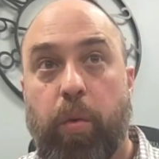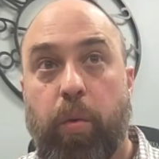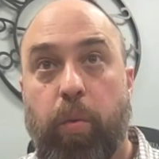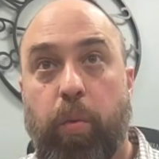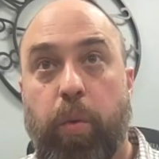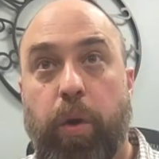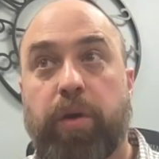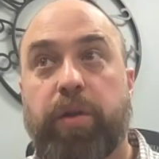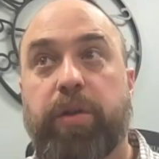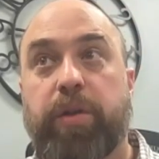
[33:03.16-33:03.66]

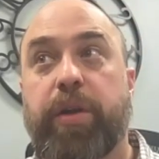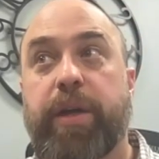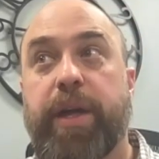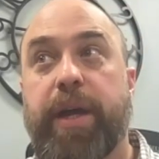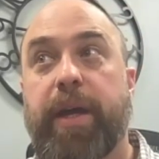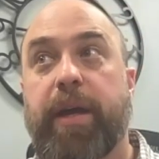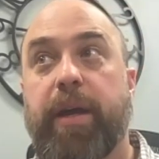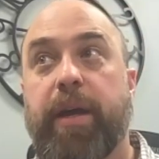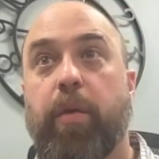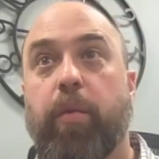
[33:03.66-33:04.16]
we're
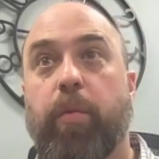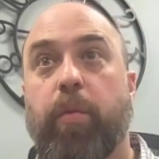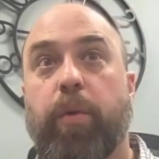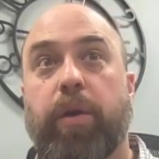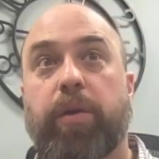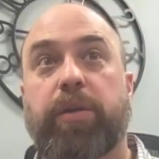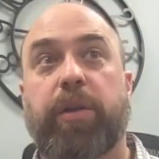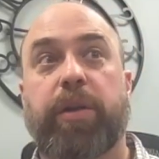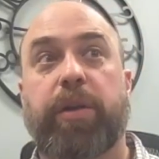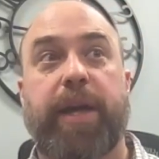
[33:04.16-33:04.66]
looking
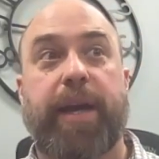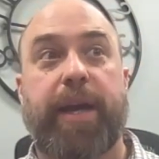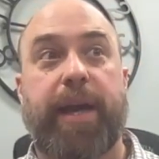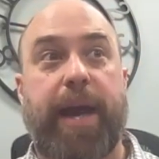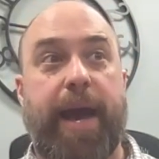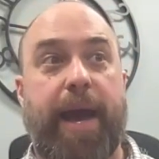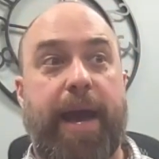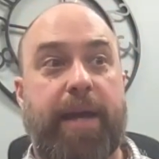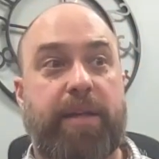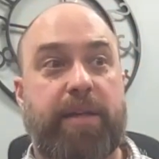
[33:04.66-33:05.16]

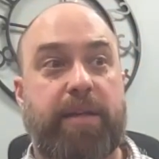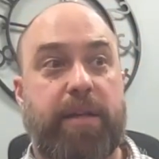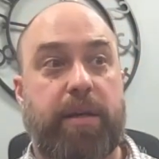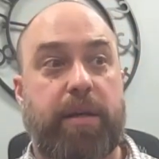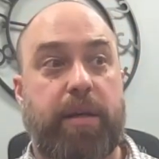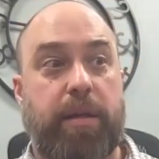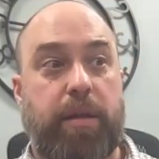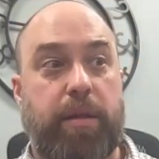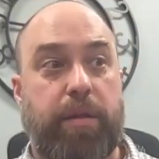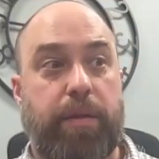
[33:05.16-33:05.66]
at
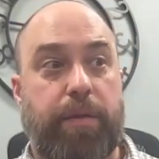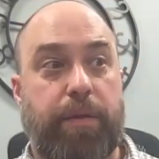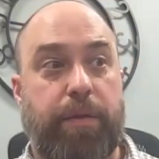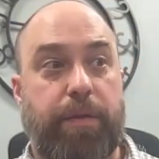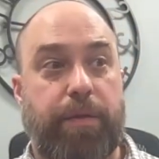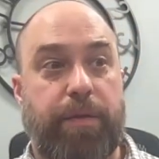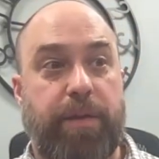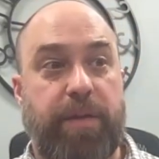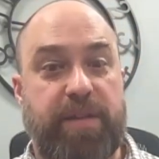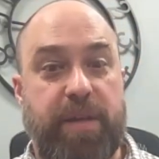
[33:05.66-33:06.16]

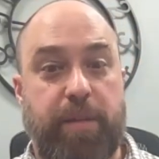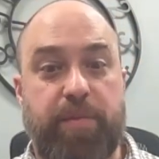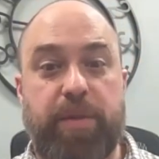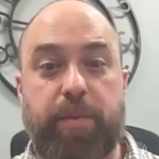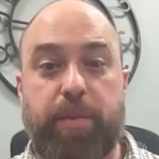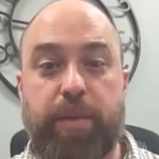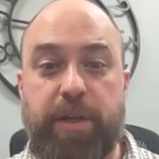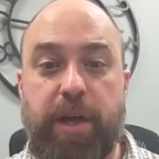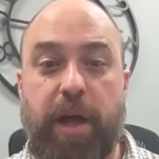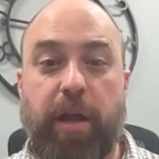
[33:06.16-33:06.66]
the
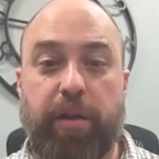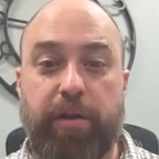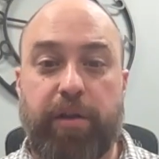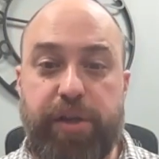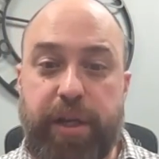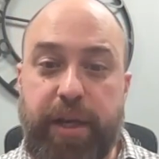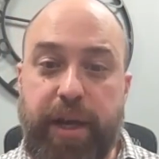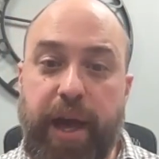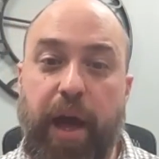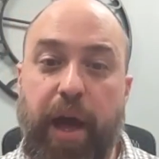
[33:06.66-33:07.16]

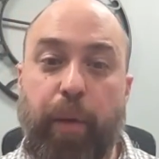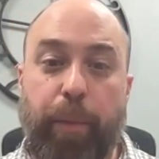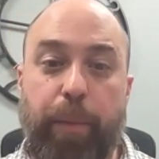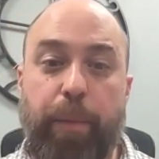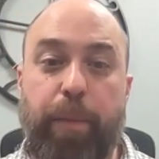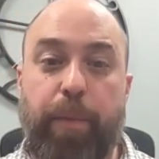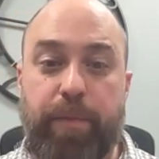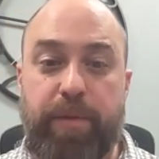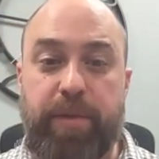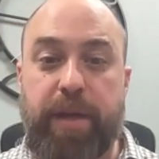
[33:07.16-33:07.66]
symptomatology and help
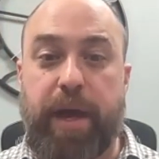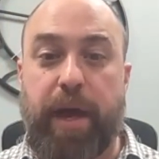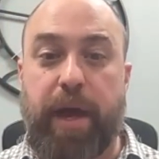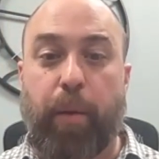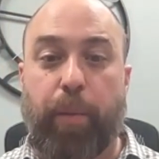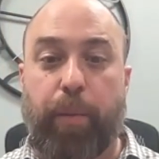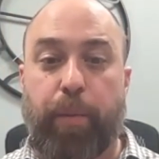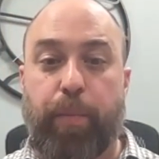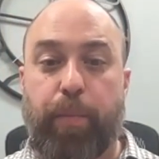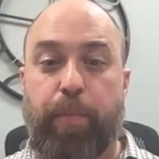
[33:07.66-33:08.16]

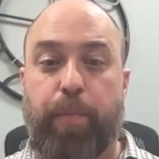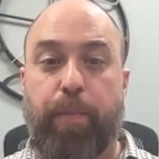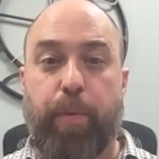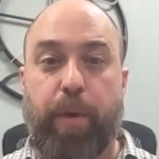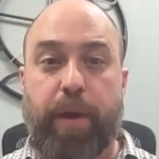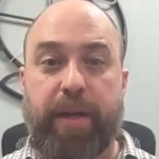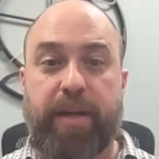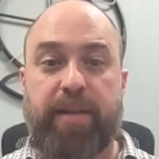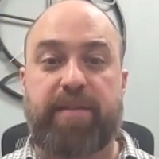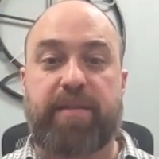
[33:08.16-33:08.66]

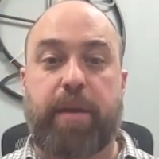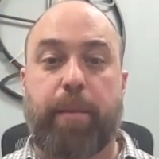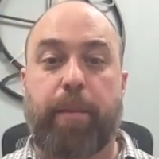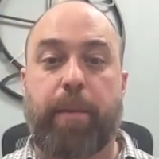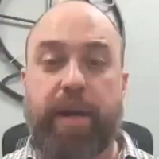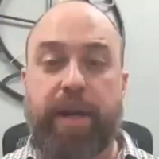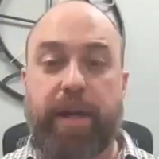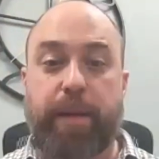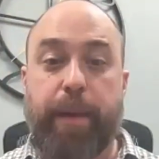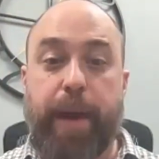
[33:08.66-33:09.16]
bring
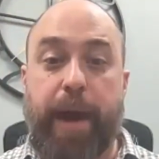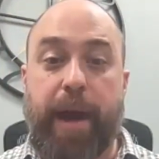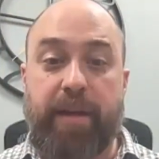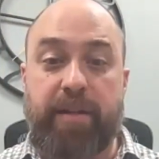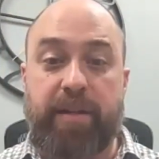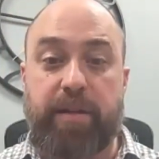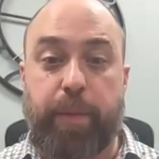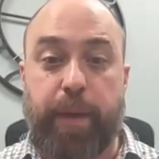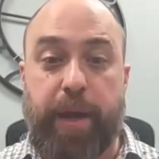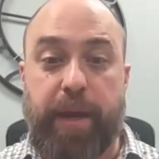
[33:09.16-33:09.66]
somebody back
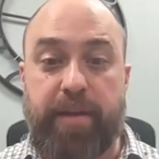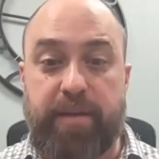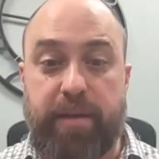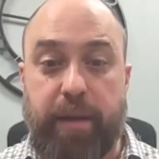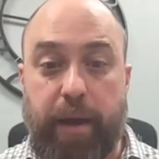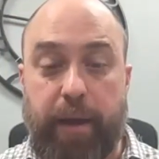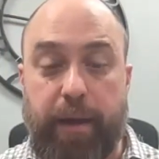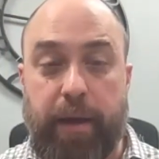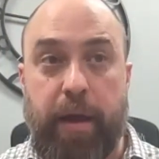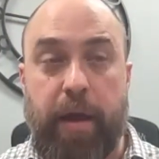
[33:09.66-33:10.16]
to
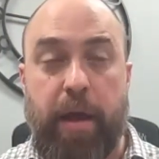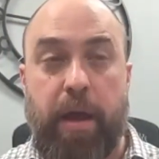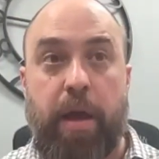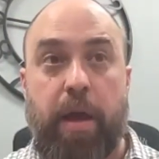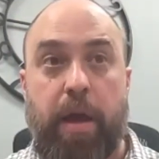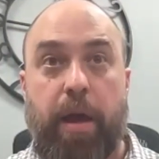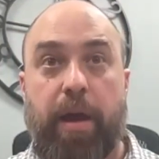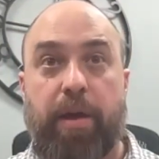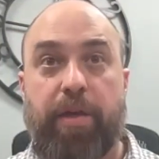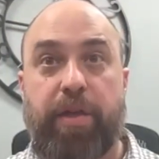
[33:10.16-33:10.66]
baseline.
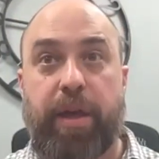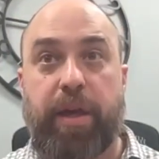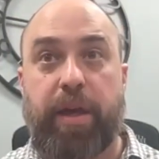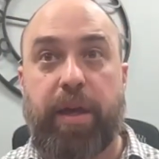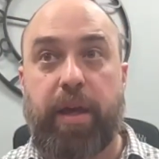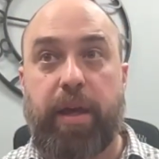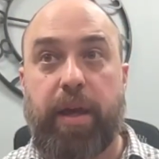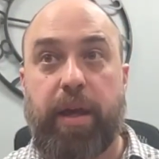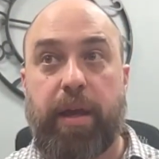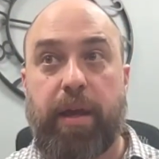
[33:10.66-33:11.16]
I think
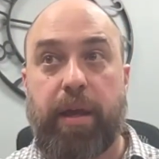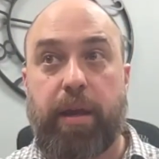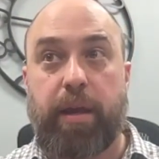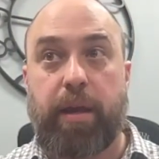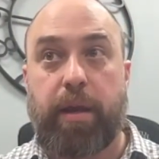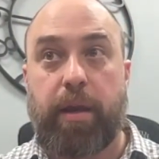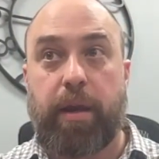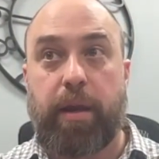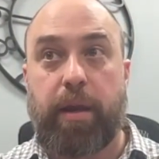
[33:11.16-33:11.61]
in